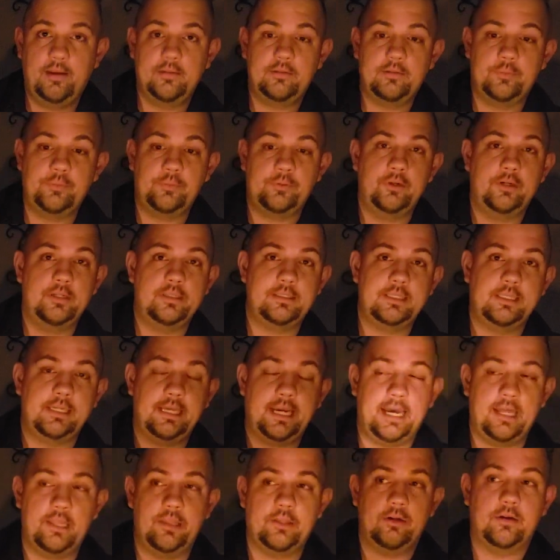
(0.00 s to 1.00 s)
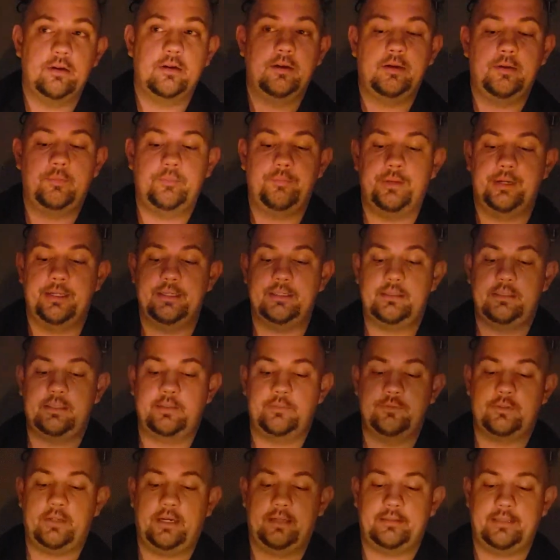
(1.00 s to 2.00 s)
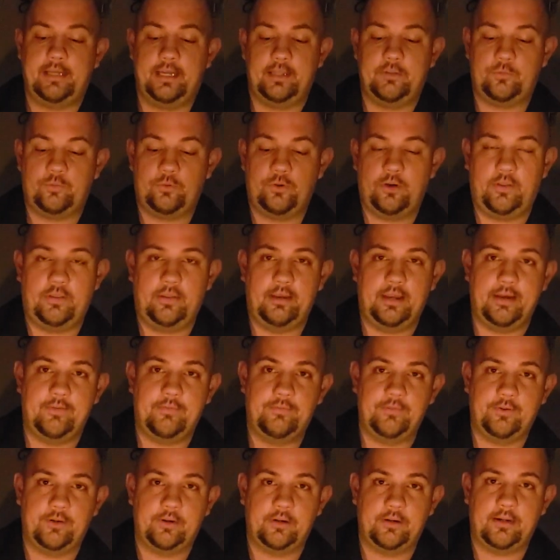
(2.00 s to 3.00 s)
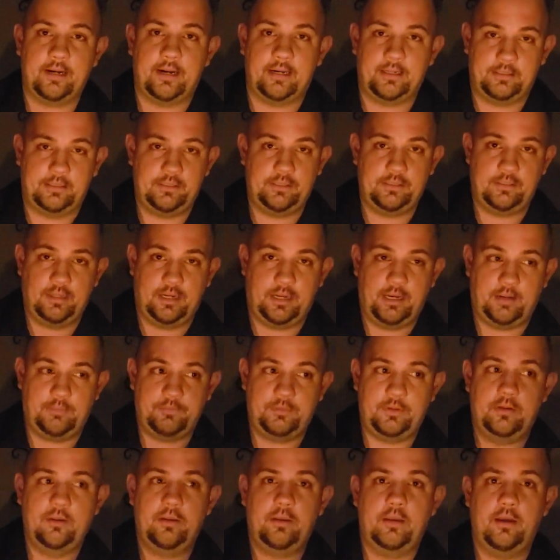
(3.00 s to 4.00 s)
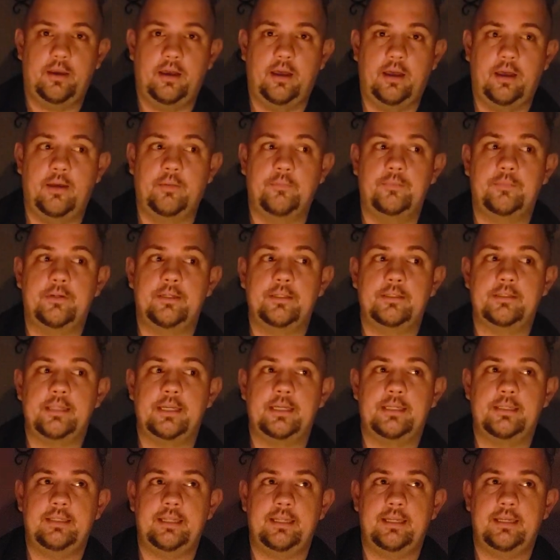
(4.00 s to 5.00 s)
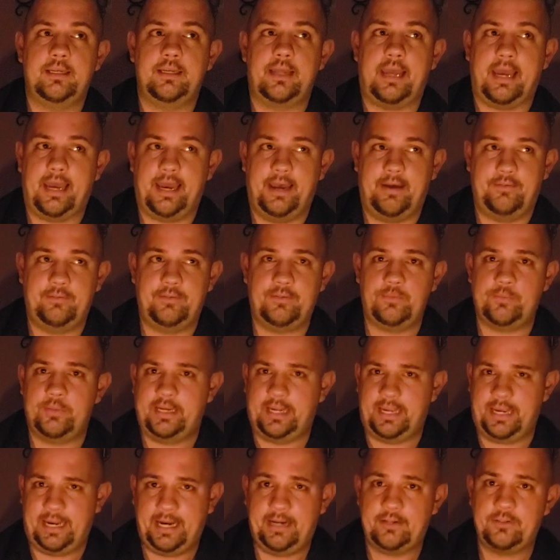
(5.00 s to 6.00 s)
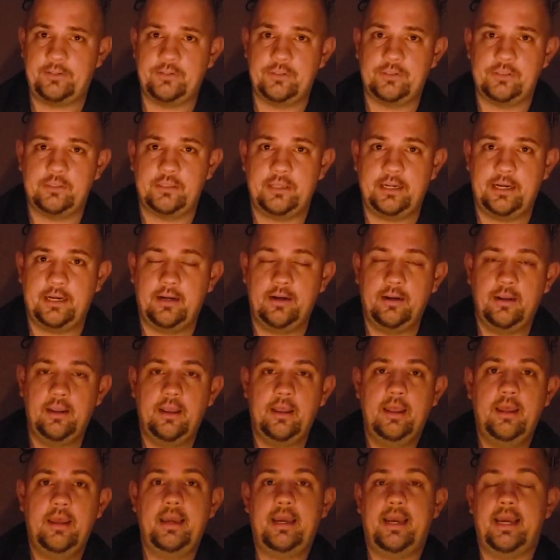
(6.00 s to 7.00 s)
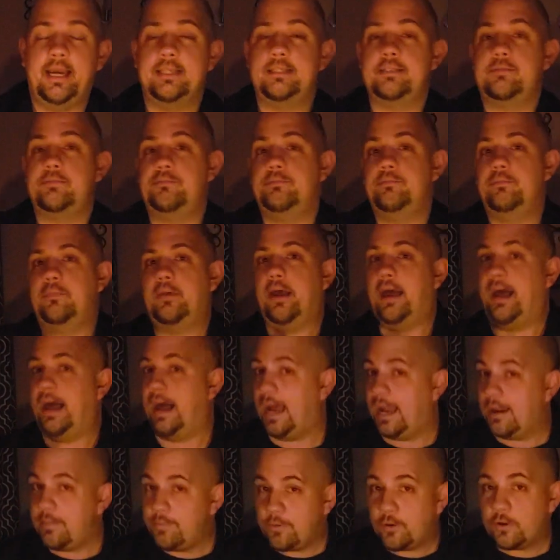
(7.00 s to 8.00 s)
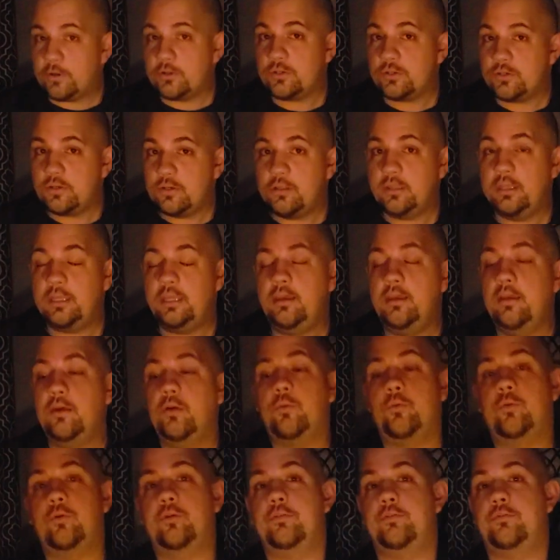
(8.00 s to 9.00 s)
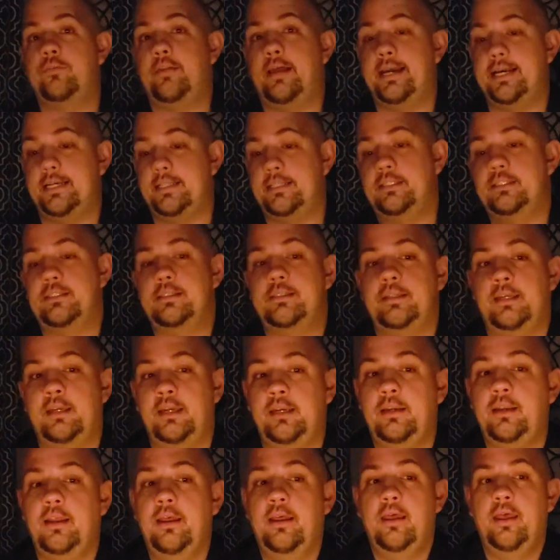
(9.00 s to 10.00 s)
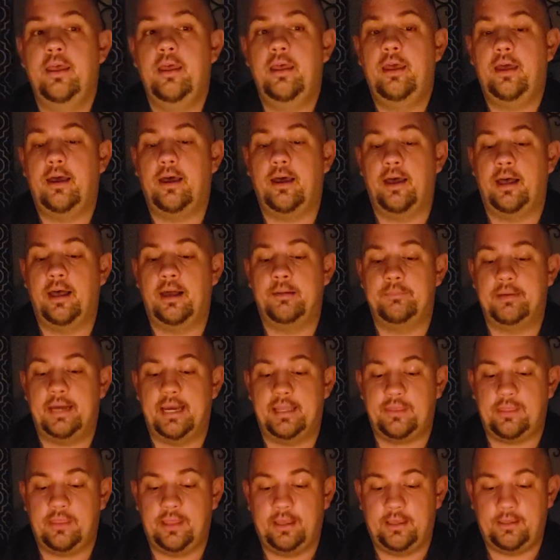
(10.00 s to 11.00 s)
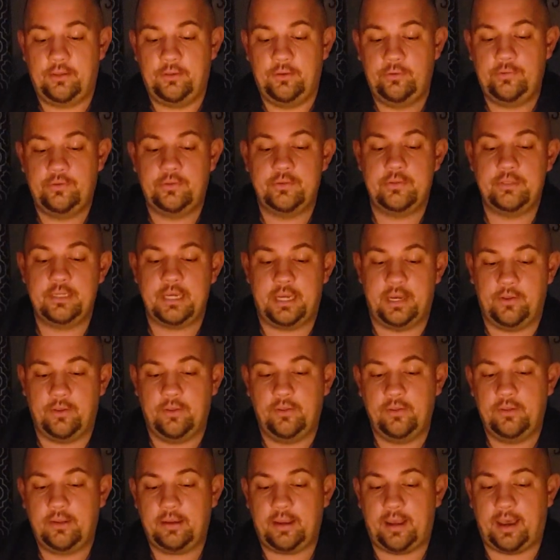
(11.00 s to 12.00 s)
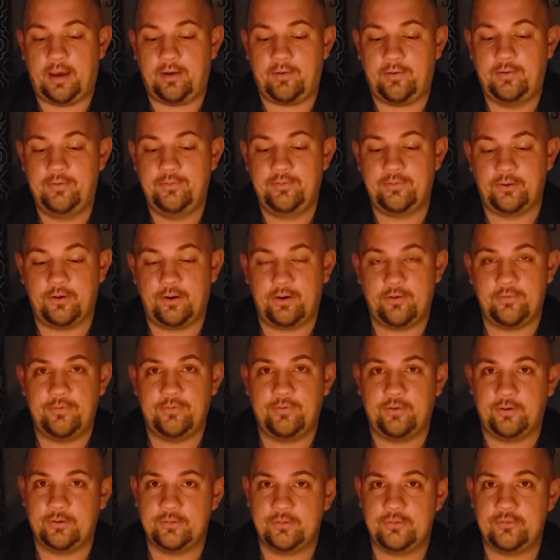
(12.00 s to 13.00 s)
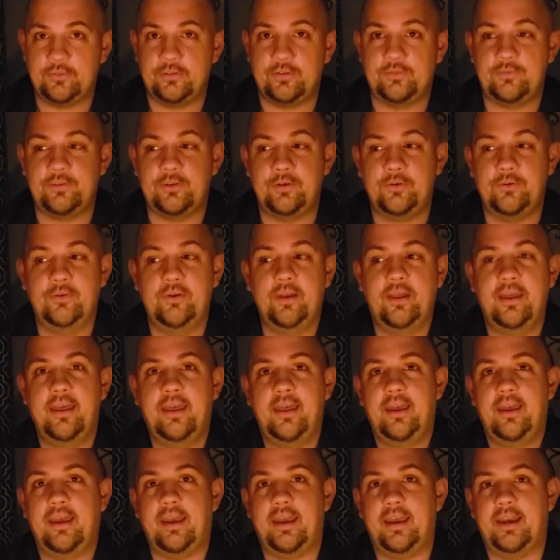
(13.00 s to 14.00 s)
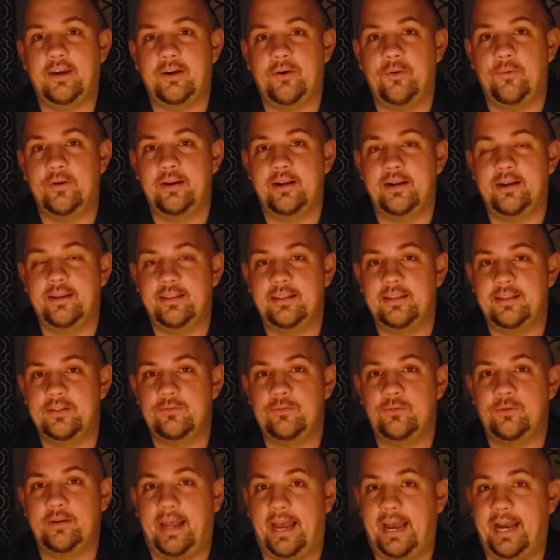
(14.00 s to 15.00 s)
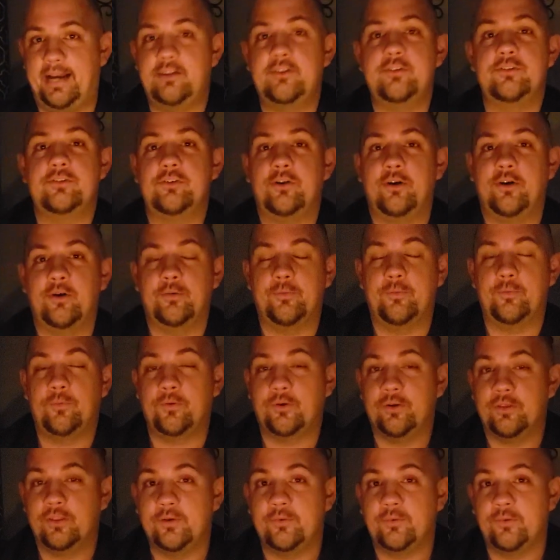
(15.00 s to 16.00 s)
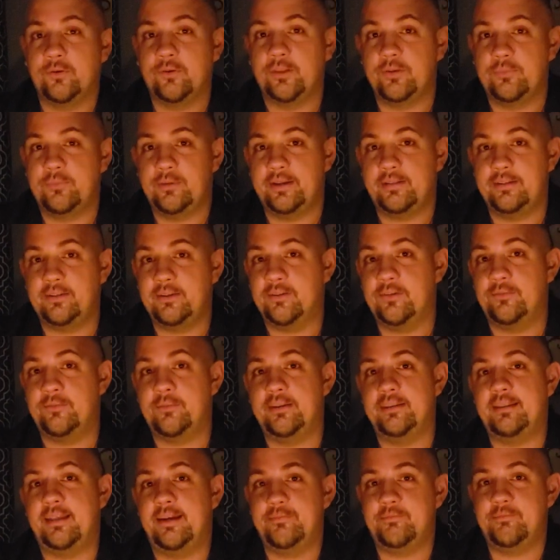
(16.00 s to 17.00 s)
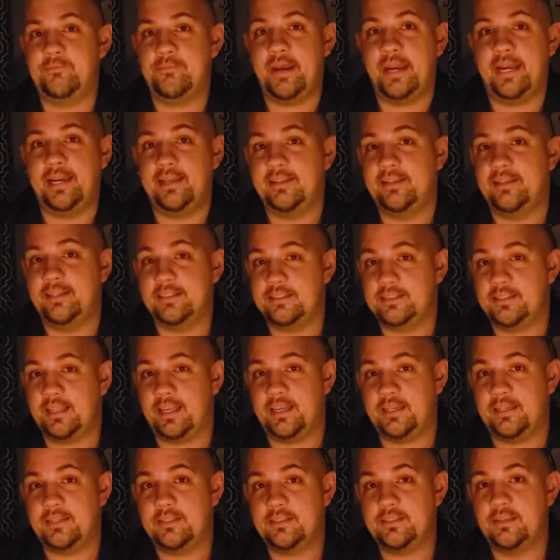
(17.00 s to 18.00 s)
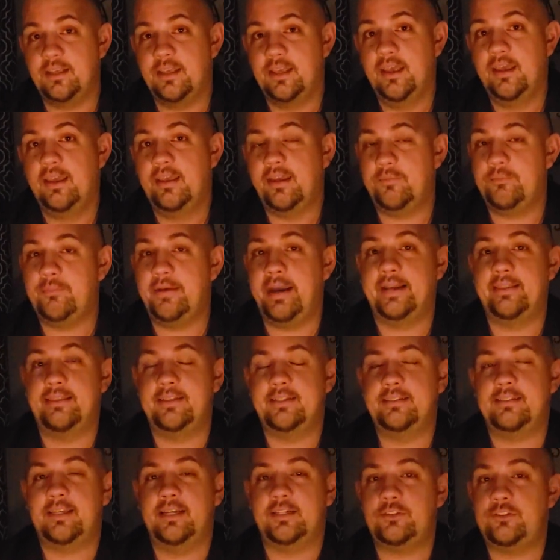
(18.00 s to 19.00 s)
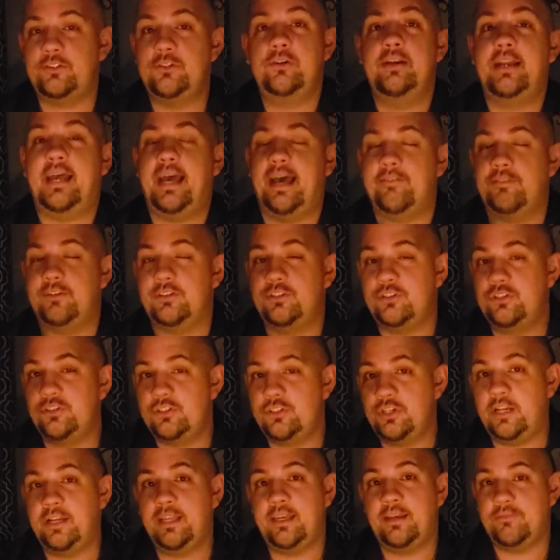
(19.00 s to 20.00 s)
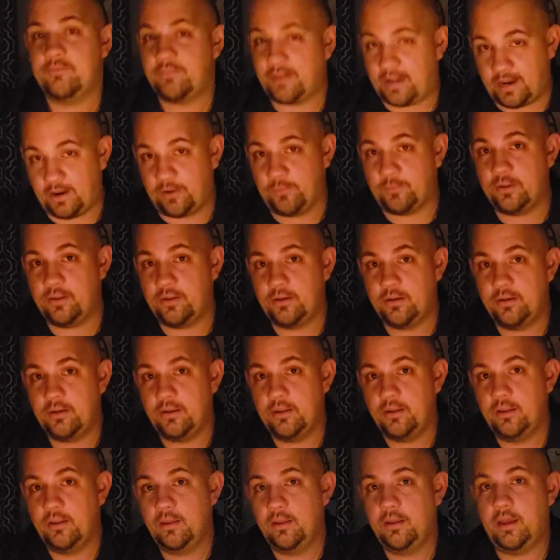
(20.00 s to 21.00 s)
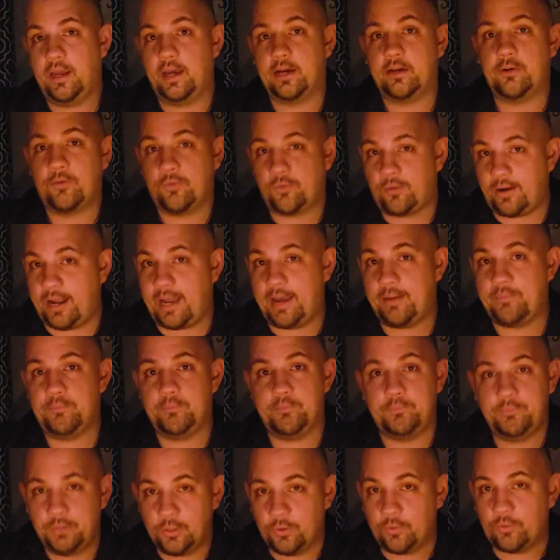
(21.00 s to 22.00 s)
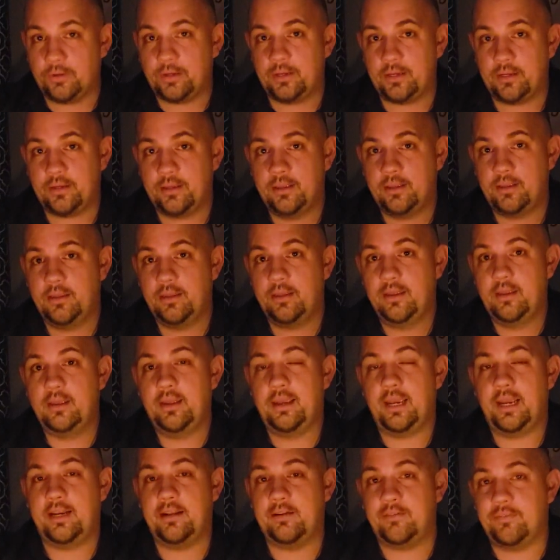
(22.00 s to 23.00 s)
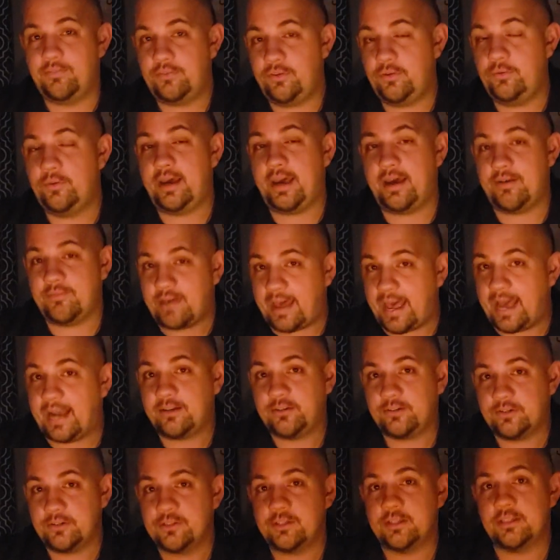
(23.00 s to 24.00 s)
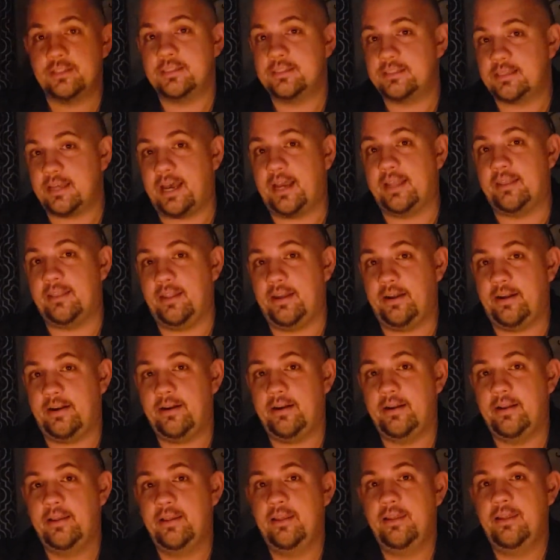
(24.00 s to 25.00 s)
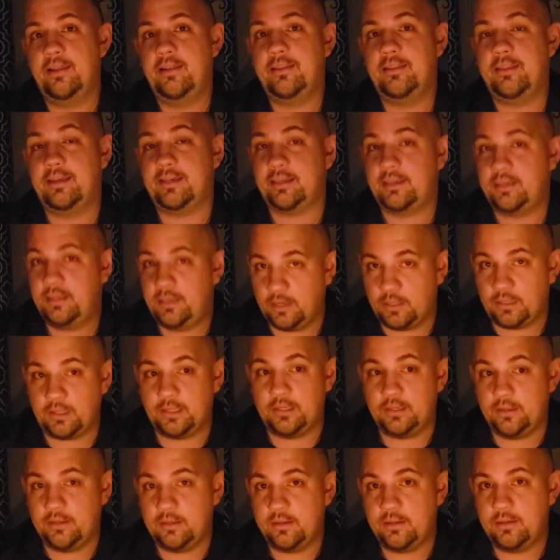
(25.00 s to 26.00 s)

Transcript: to put it together, but it seems like that's where all the effort kind of stopped, because they didn't have as many actors in there as I personally would have liked to seen. I think you can tell after our first review and going into this one, actors are a really, really big deal to me. They make these things. You can have a shitty environment, a crap building, and if you have actors inside there that kill it,